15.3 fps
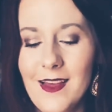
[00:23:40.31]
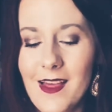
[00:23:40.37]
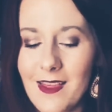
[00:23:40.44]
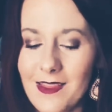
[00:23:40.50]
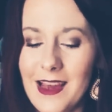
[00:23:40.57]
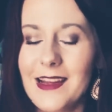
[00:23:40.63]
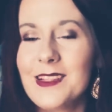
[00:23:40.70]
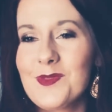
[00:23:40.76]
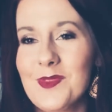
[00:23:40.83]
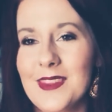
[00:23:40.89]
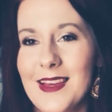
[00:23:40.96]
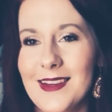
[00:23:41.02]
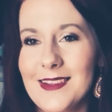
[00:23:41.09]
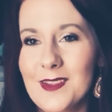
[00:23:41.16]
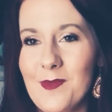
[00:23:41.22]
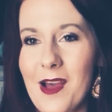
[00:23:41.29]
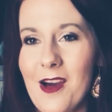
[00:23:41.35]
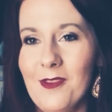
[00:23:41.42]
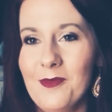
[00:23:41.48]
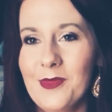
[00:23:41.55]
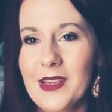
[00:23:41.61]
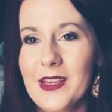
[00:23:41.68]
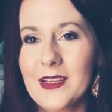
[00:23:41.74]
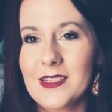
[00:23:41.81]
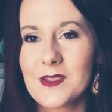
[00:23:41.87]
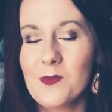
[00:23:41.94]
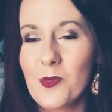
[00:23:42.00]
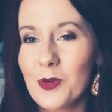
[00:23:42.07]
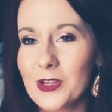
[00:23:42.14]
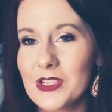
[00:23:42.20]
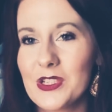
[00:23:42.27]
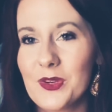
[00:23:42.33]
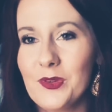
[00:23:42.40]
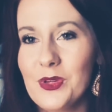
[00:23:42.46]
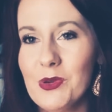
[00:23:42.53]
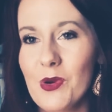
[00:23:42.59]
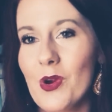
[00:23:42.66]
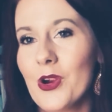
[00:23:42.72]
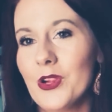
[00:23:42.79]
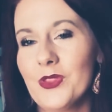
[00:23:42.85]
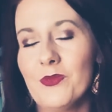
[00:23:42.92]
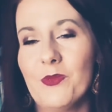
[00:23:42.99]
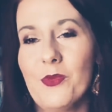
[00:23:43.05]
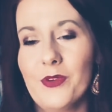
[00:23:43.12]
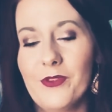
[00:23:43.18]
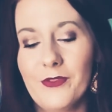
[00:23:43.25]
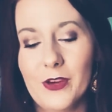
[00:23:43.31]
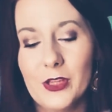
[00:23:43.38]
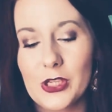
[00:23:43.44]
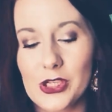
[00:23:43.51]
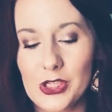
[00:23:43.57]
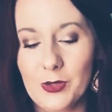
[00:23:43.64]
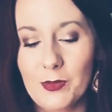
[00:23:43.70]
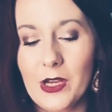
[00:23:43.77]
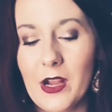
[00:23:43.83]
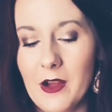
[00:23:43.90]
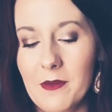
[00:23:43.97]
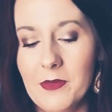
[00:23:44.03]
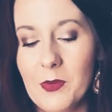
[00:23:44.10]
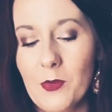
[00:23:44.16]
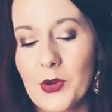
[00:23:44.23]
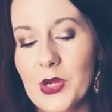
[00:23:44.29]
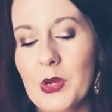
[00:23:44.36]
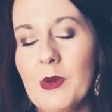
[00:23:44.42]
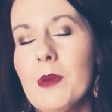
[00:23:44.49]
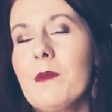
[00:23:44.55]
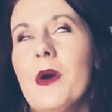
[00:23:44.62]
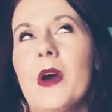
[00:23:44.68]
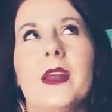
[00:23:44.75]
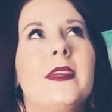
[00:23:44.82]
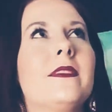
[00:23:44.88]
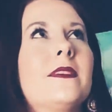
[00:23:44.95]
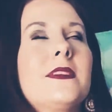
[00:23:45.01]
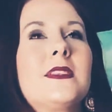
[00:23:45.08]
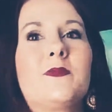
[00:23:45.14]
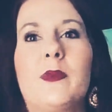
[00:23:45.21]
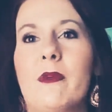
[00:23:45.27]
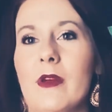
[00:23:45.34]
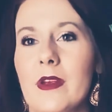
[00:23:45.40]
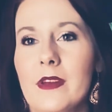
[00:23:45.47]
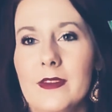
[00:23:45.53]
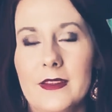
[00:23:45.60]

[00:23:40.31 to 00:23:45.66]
That is what that is about. Because the more in tune you are and the more fearless you become, the more you embody this spirit,